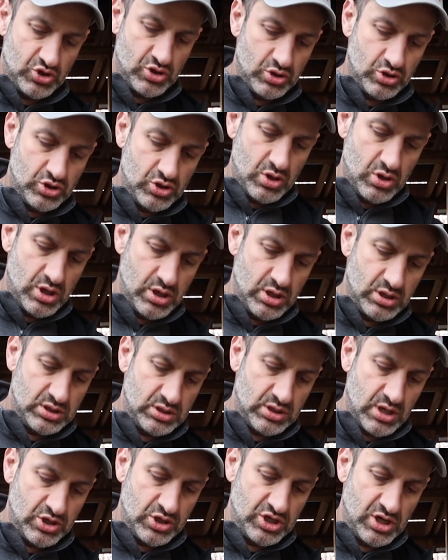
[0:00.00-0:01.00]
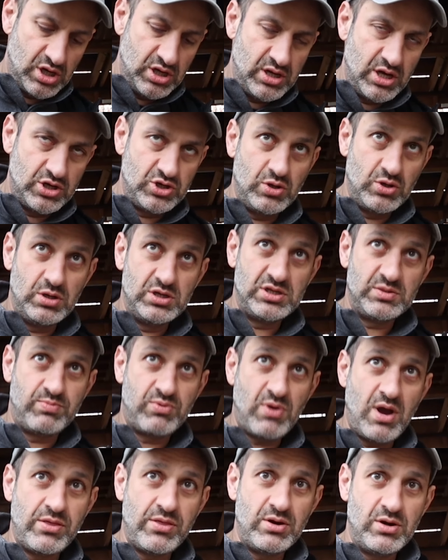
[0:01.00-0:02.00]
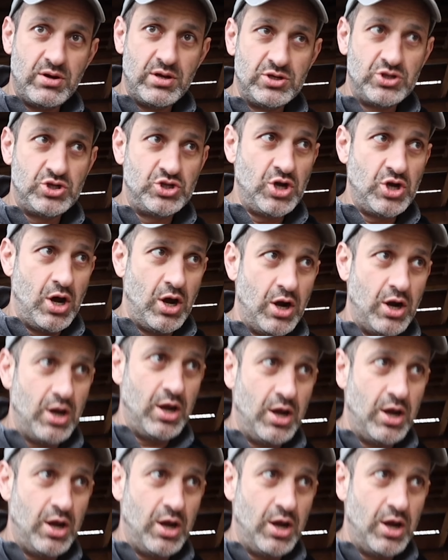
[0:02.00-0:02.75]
John Jolie's Angelina Jolie's brother is John.